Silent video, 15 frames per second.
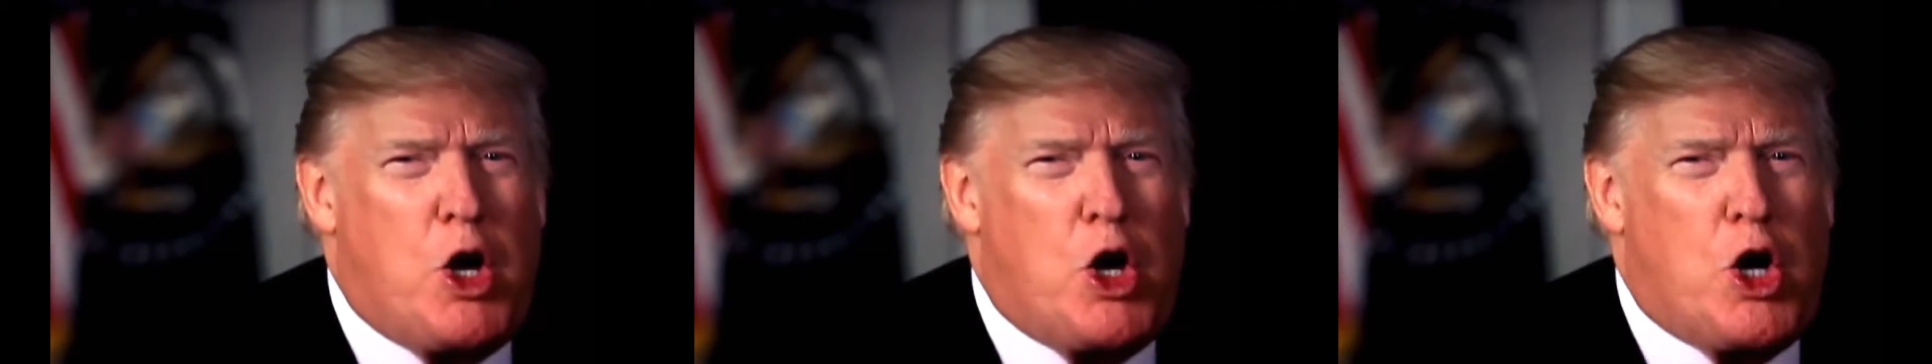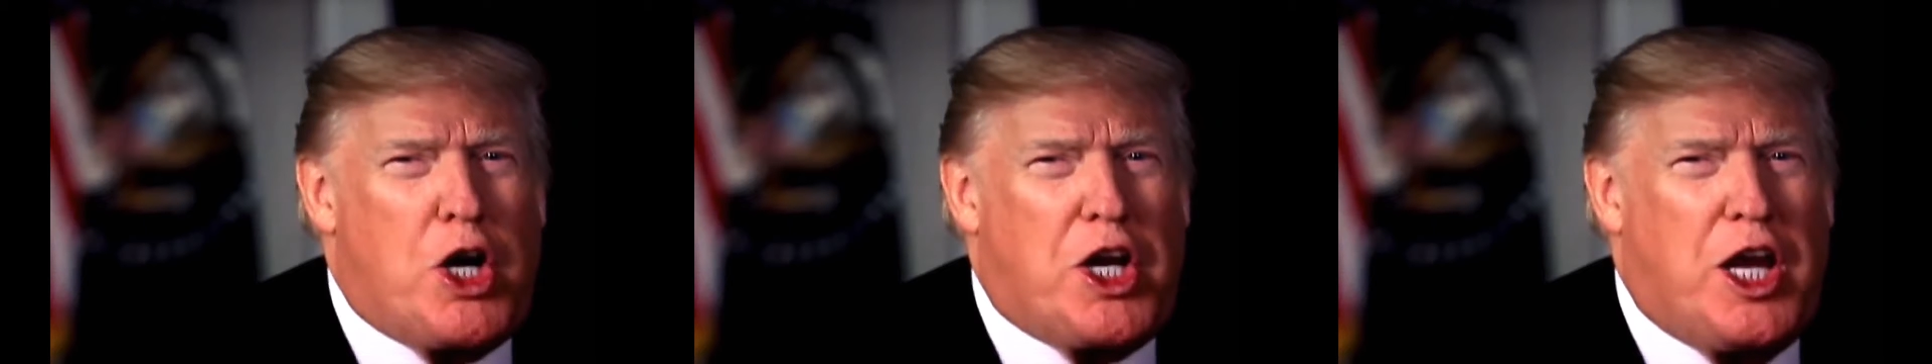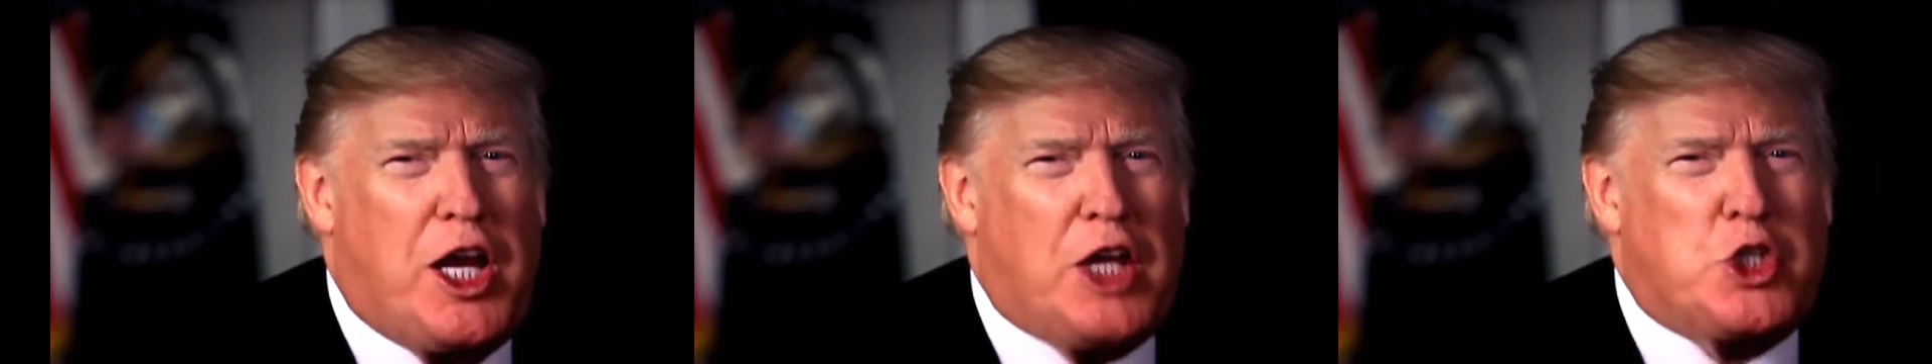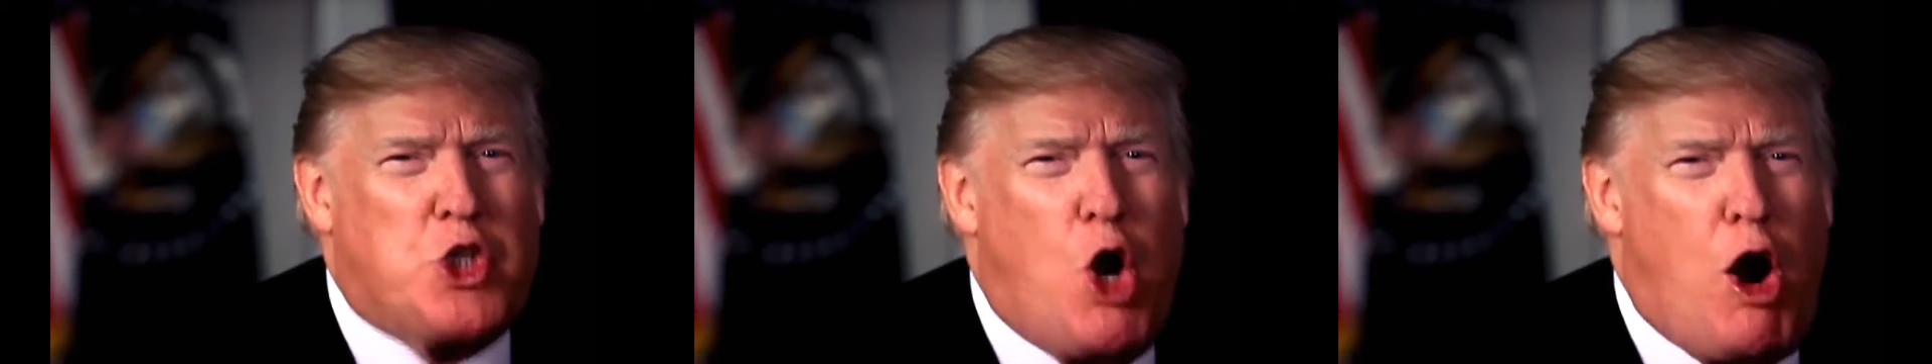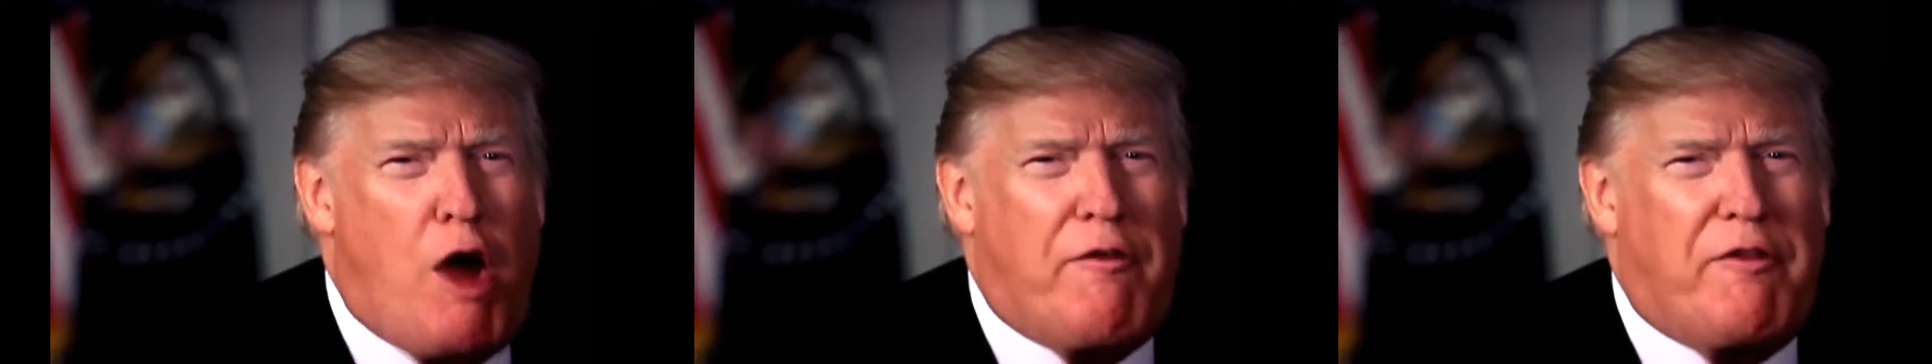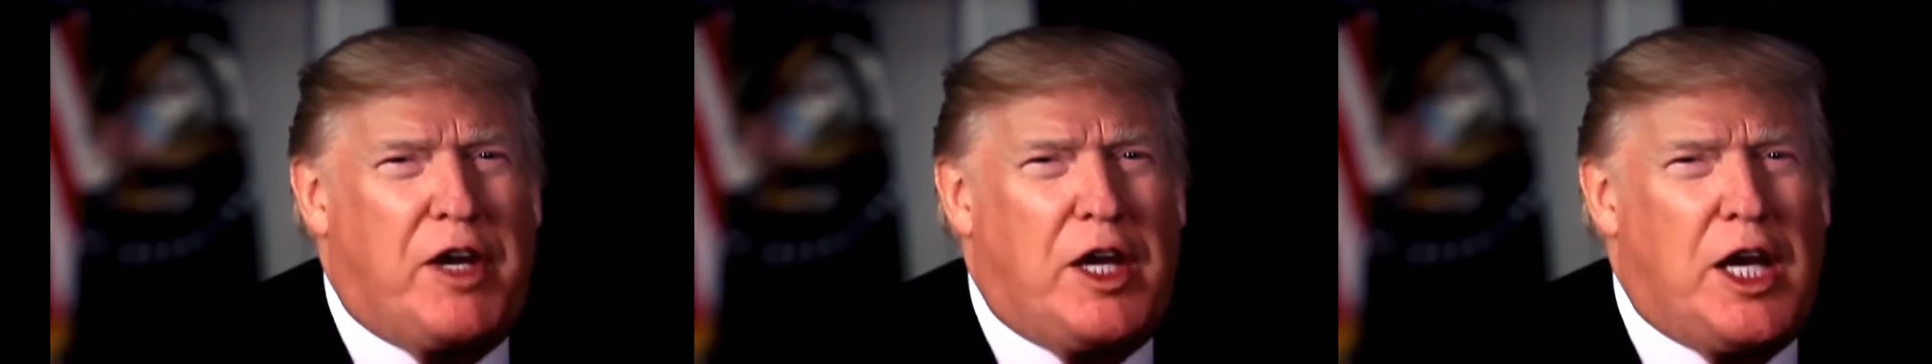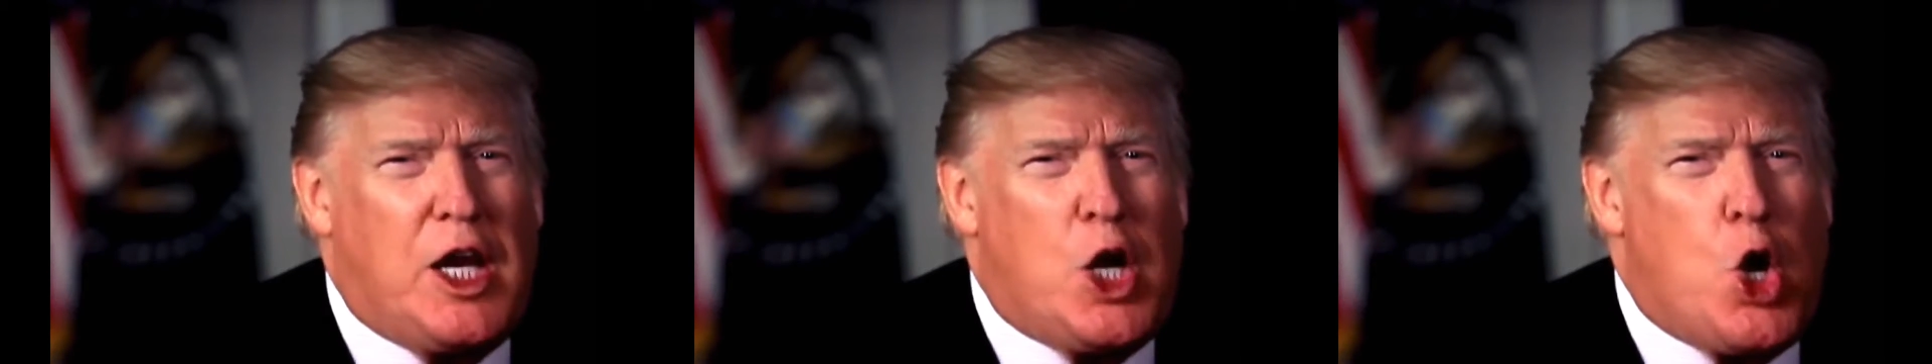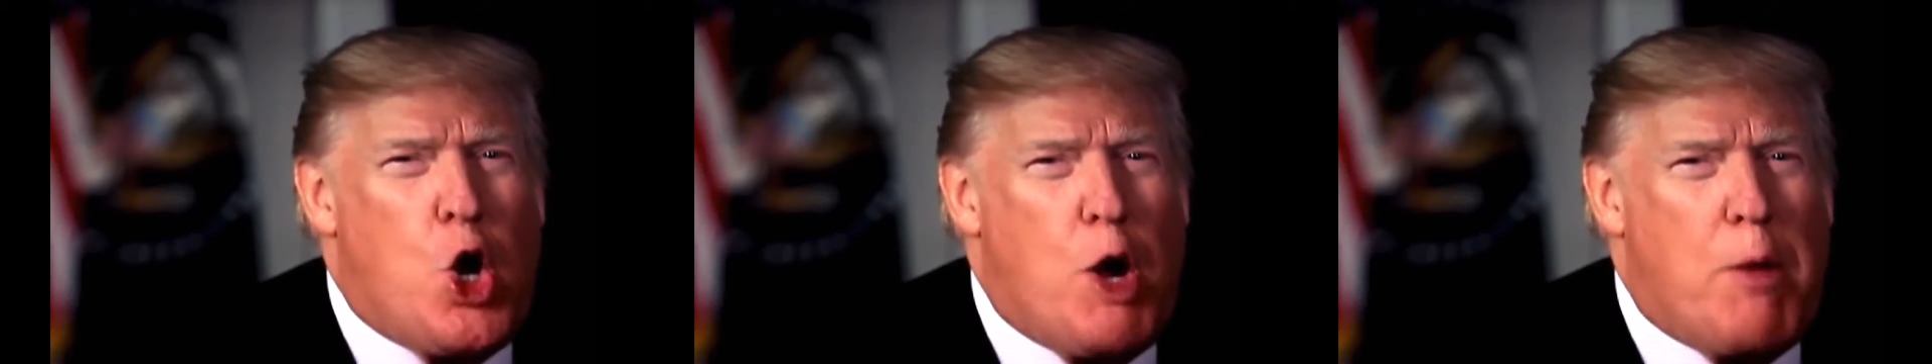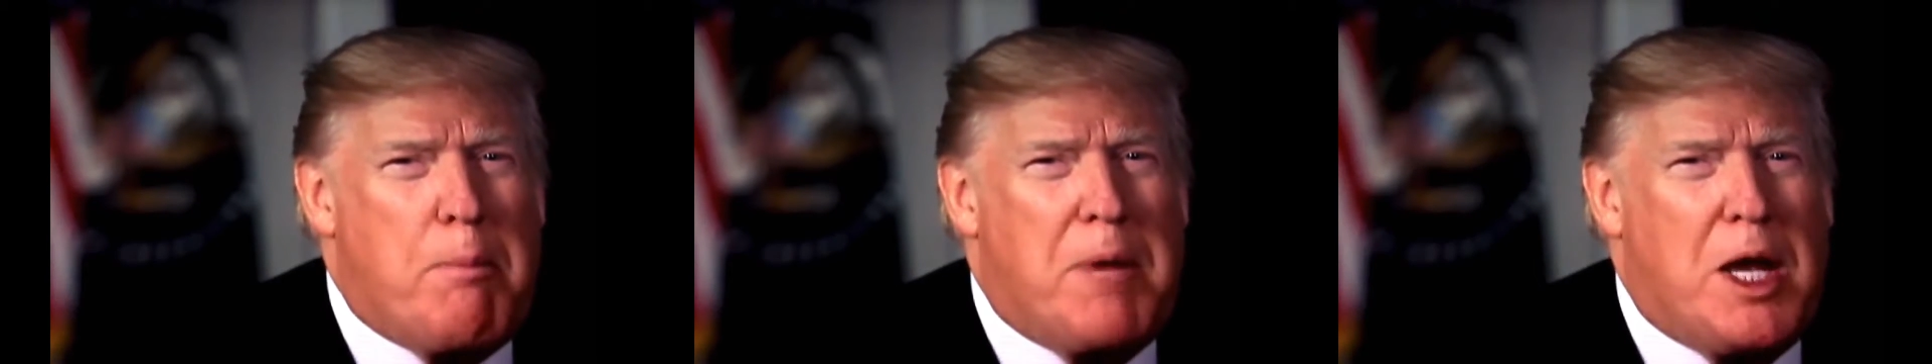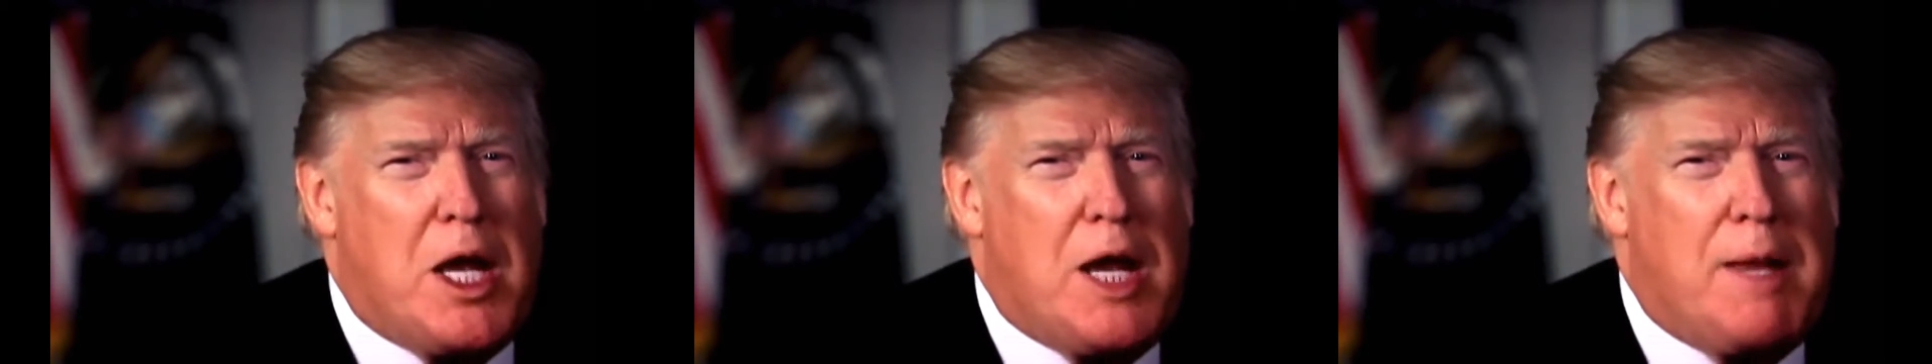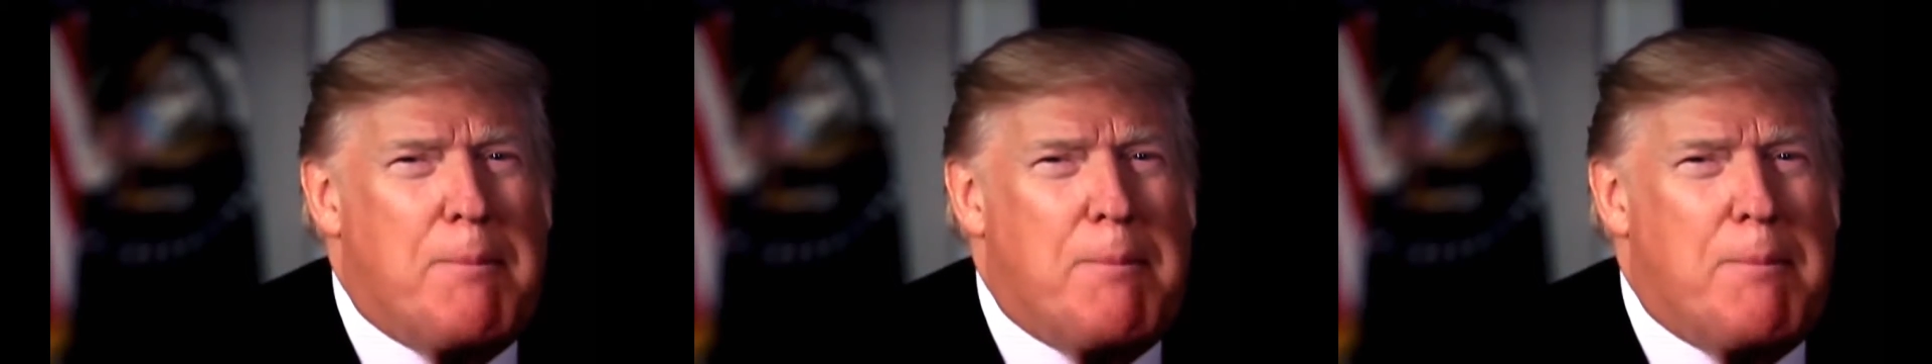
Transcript: Hurricanes Harvey and Irma